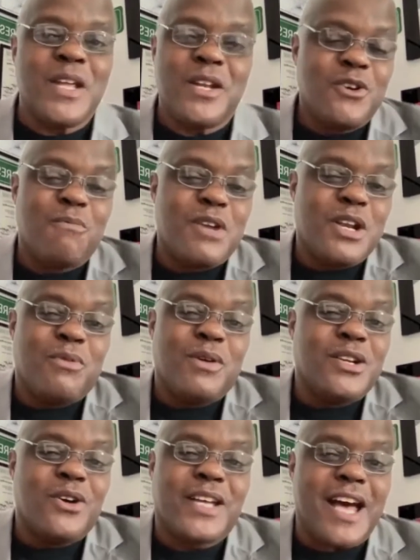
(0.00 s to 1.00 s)
No, there
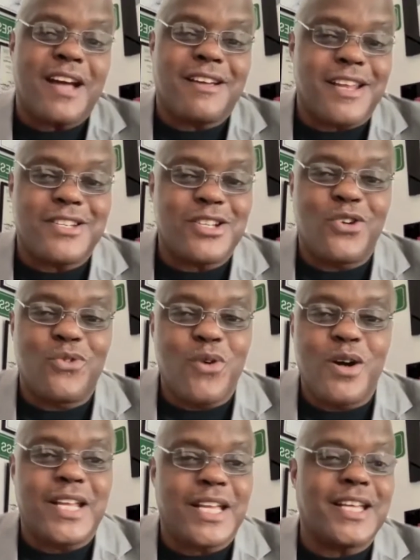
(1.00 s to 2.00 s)
was no calculation in the
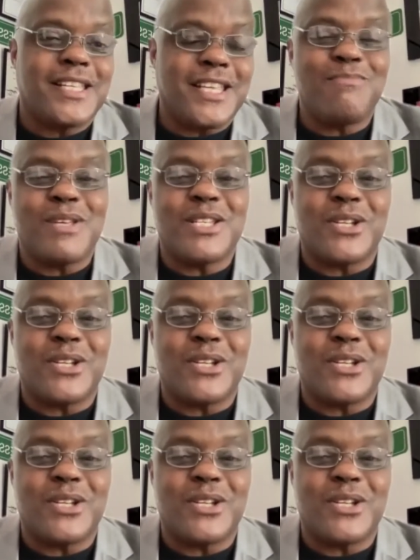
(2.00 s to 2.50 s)
world that could keep me.